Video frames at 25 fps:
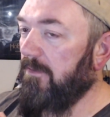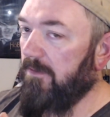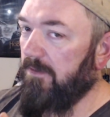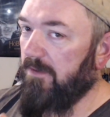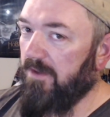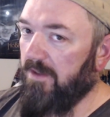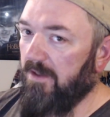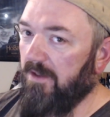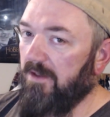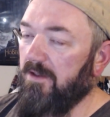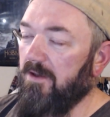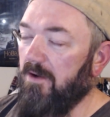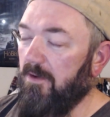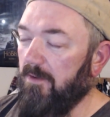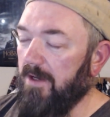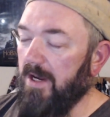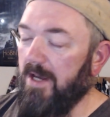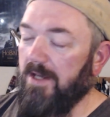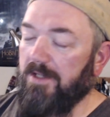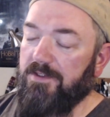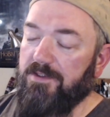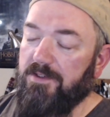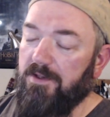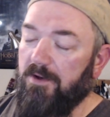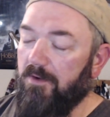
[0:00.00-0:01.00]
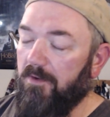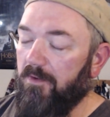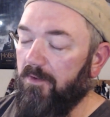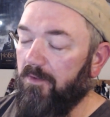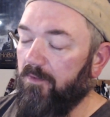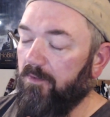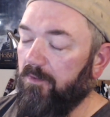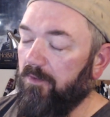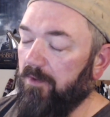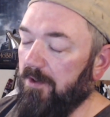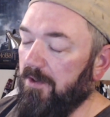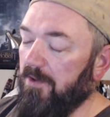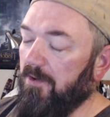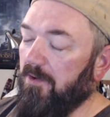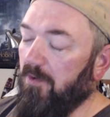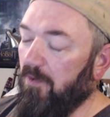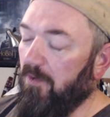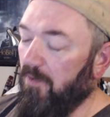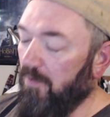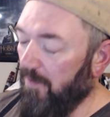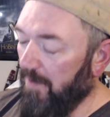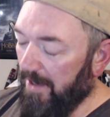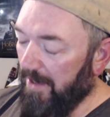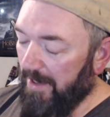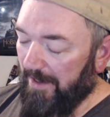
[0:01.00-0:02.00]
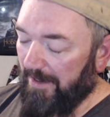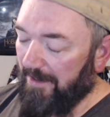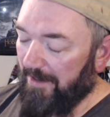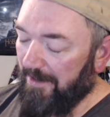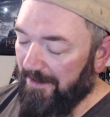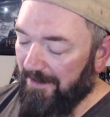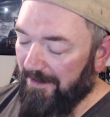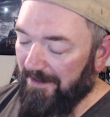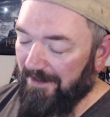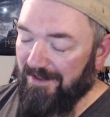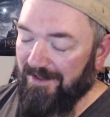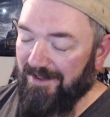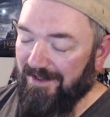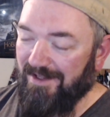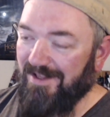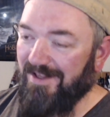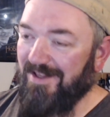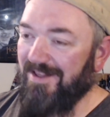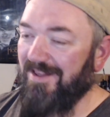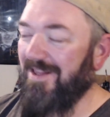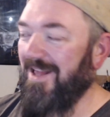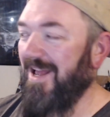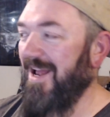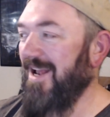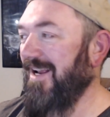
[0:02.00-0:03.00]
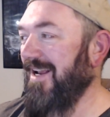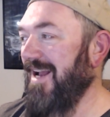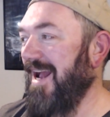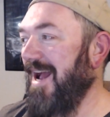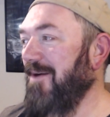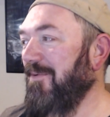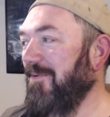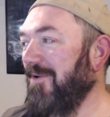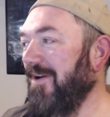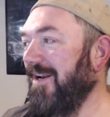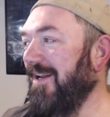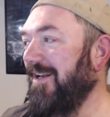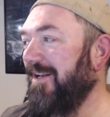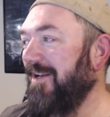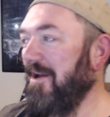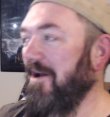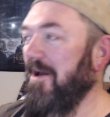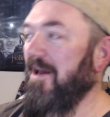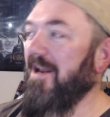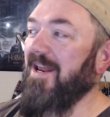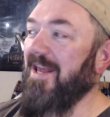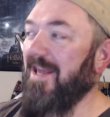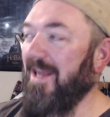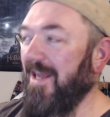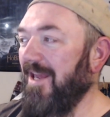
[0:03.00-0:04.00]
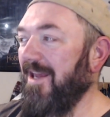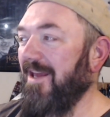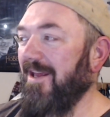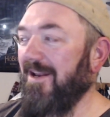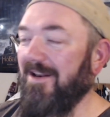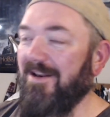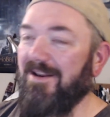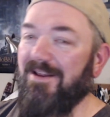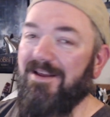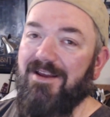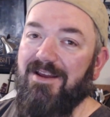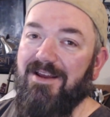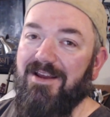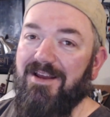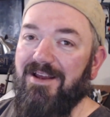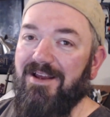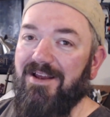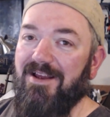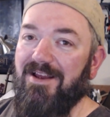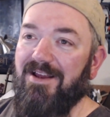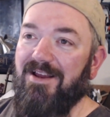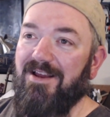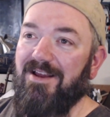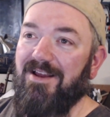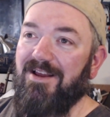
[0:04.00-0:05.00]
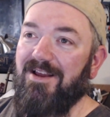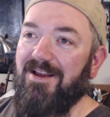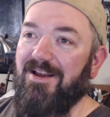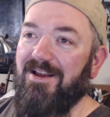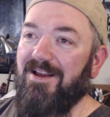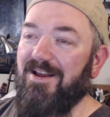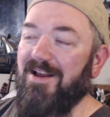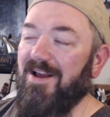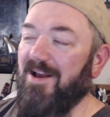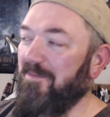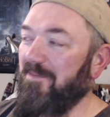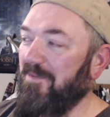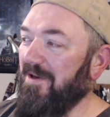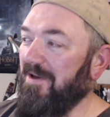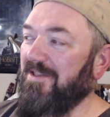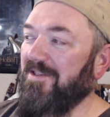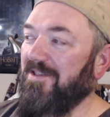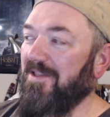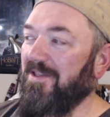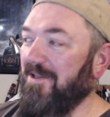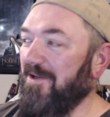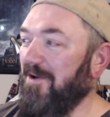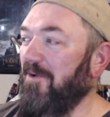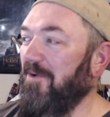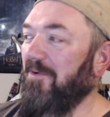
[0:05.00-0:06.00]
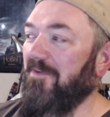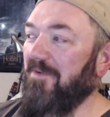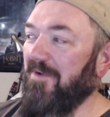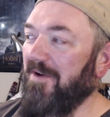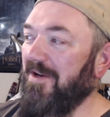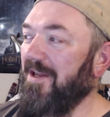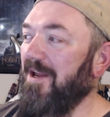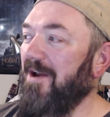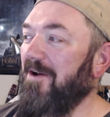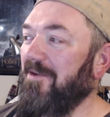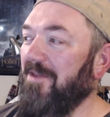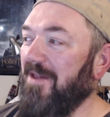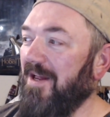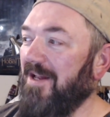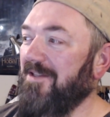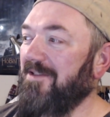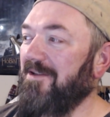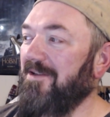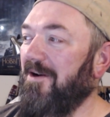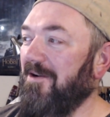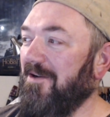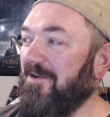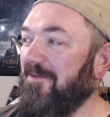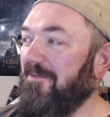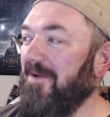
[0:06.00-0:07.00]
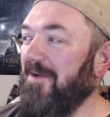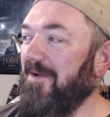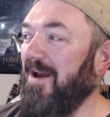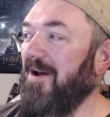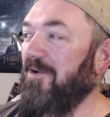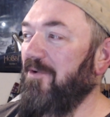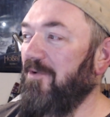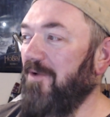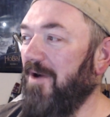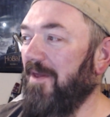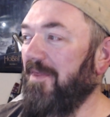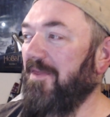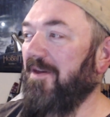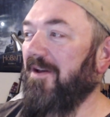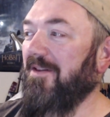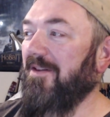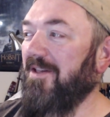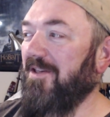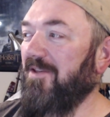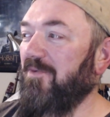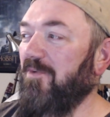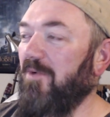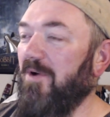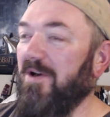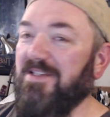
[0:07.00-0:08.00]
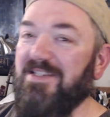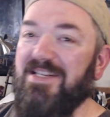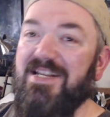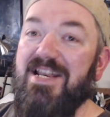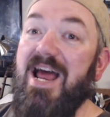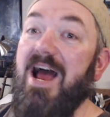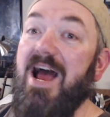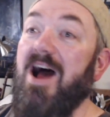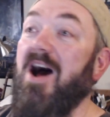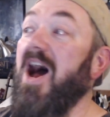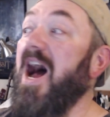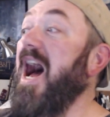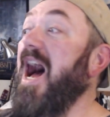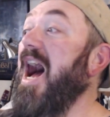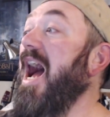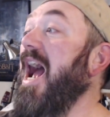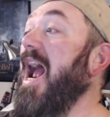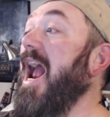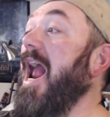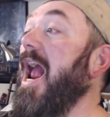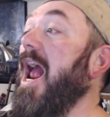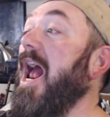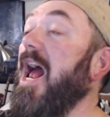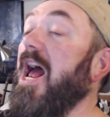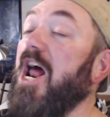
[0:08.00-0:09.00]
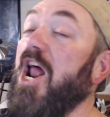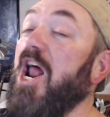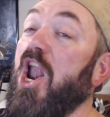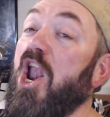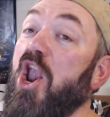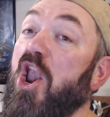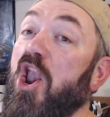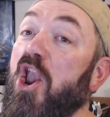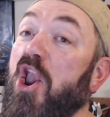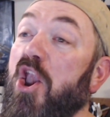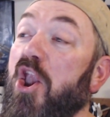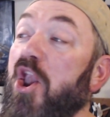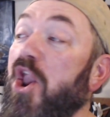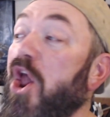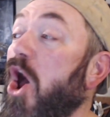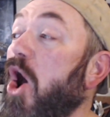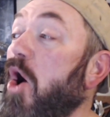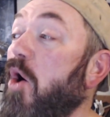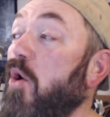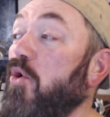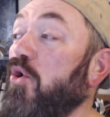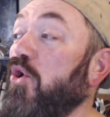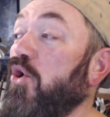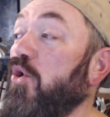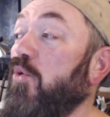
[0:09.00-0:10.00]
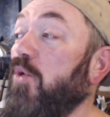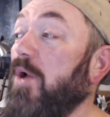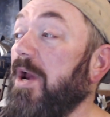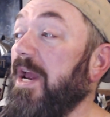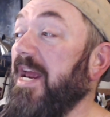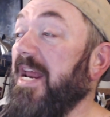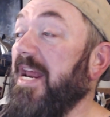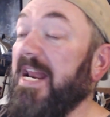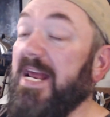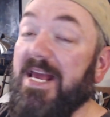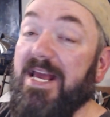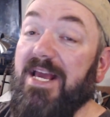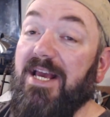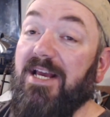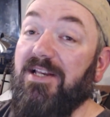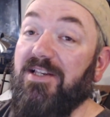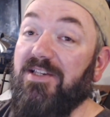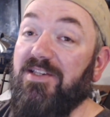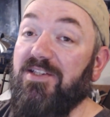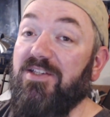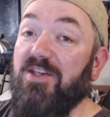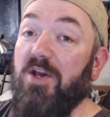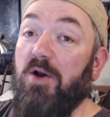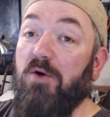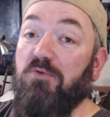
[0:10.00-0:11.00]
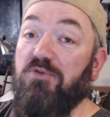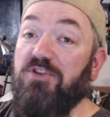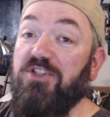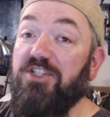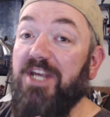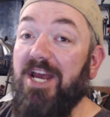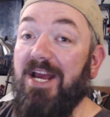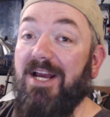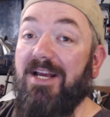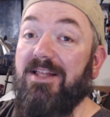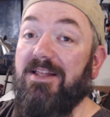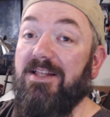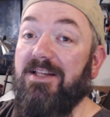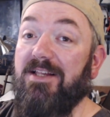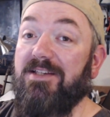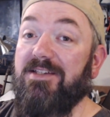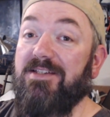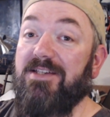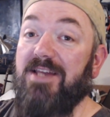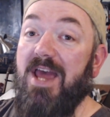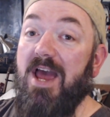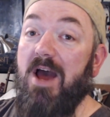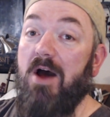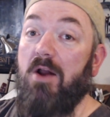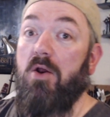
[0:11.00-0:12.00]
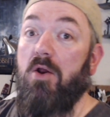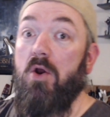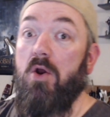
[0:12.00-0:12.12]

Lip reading: okay, so real quick, like, I'm gonna cut in a piece of the old video that I talked about who I thought this was, and now I know who it is. So check this out.